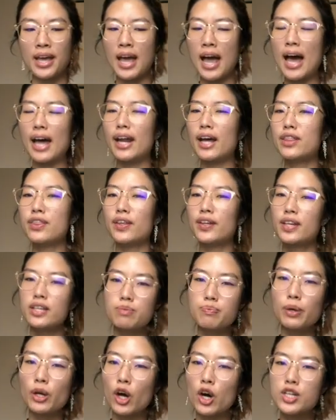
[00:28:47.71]
And I think it's
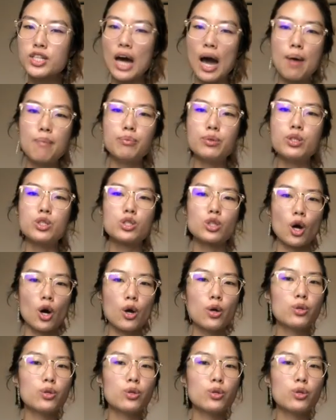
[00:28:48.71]
because I'm so